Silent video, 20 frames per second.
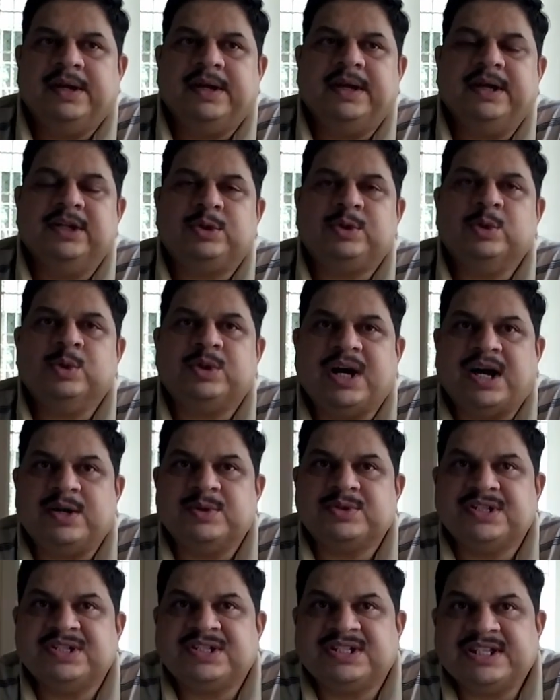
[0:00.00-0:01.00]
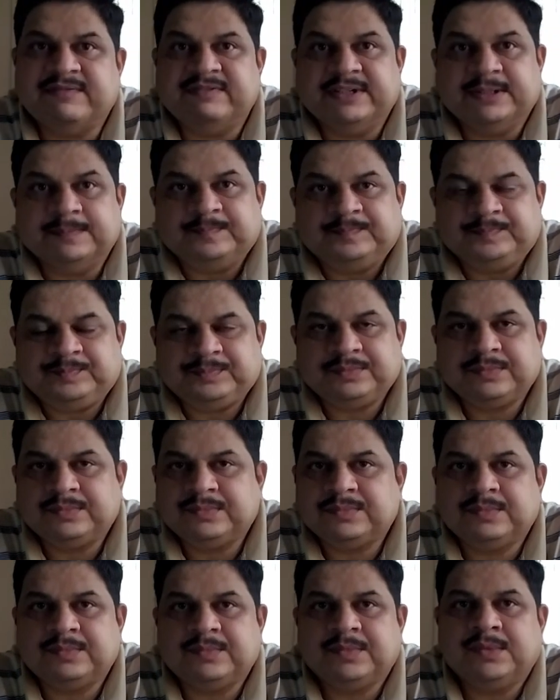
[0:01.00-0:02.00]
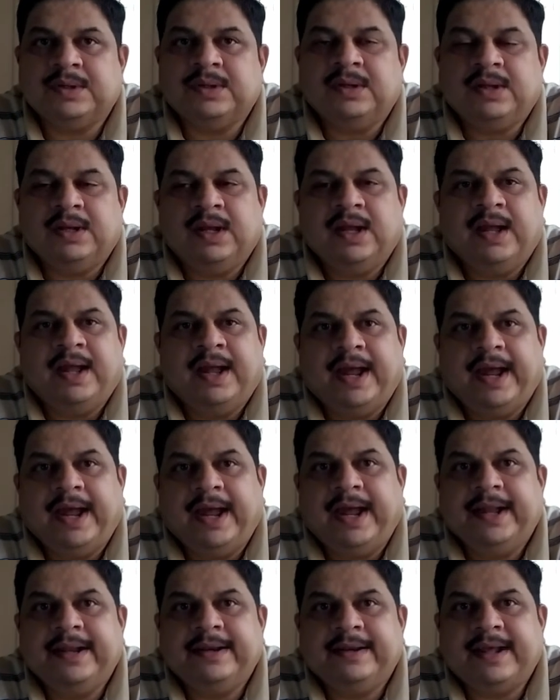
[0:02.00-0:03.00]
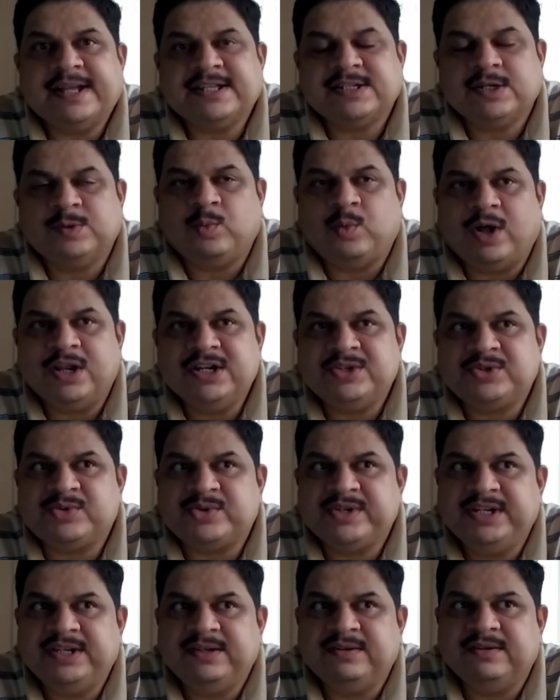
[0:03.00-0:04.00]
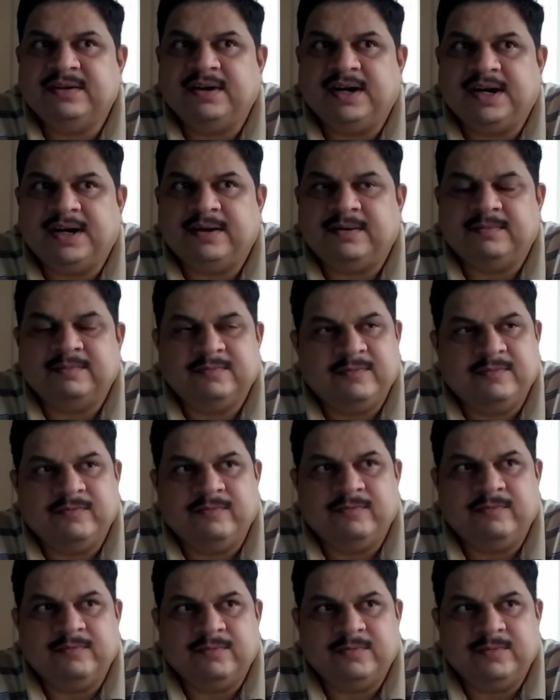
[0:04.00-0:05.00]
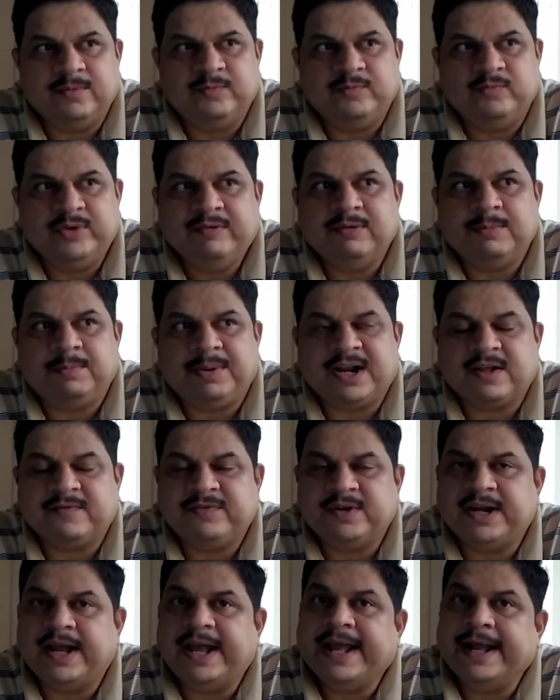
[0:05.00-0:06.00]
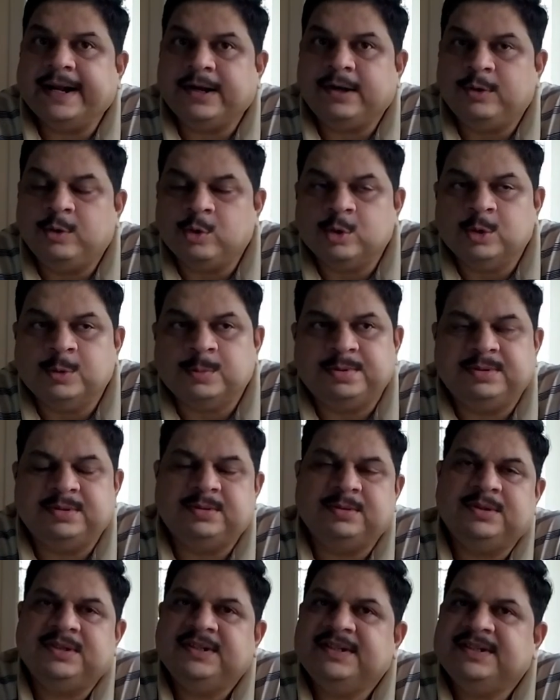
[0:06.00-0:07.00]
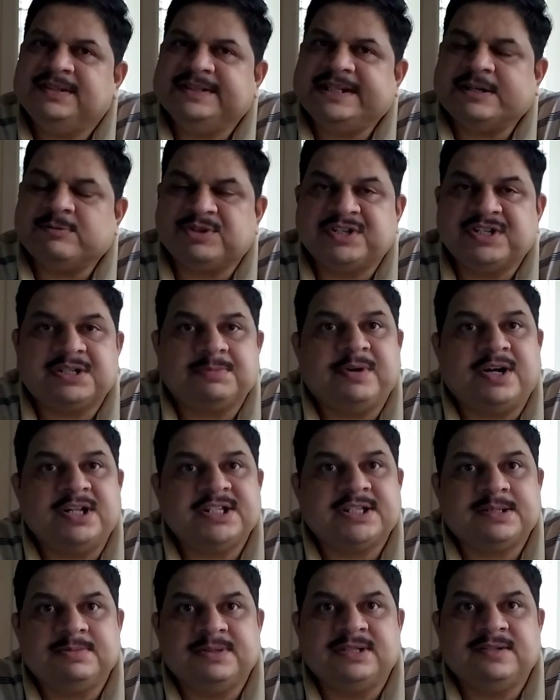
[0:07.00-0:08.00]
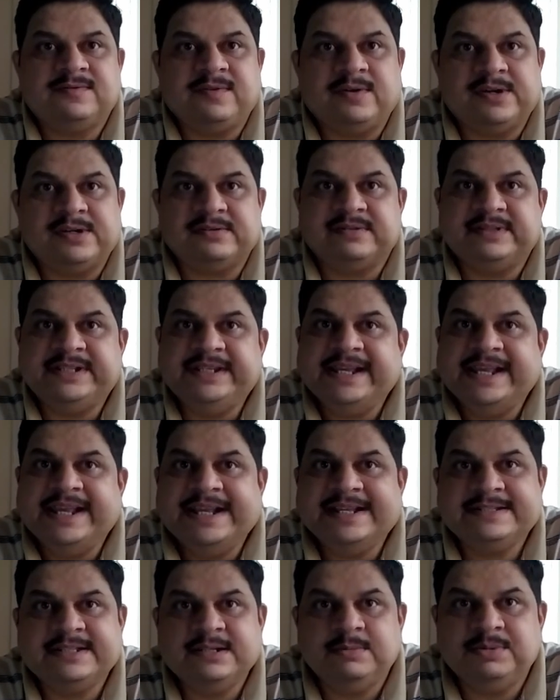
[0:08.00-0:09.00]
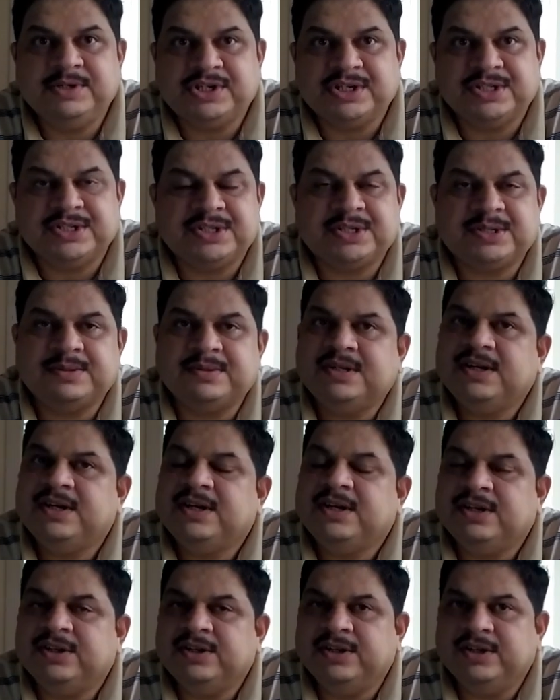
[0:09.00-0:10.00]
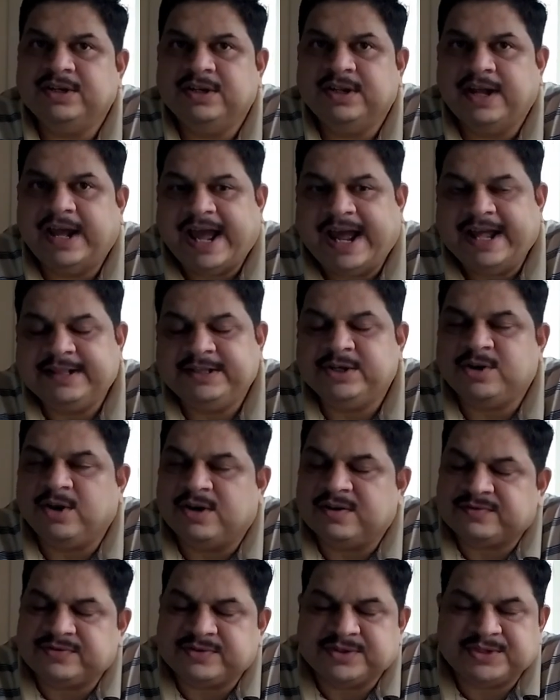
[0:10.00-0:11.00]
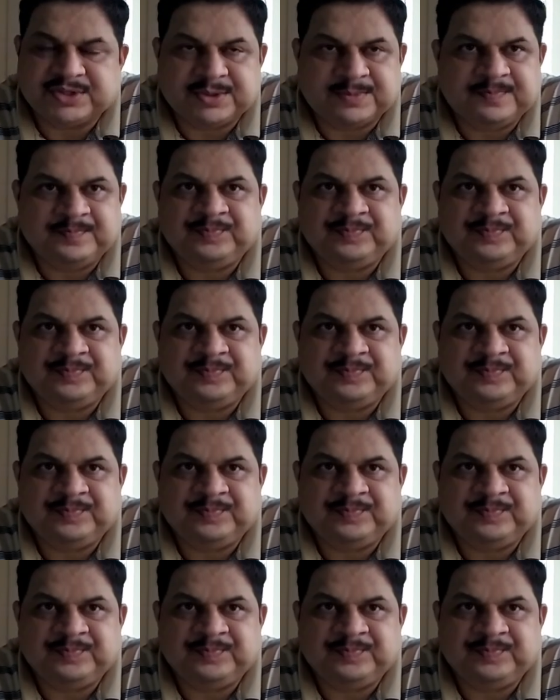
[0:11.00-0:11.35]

in 2007. And as a voluntary, we were part of a group that was responsible for the exhibitions at the conference.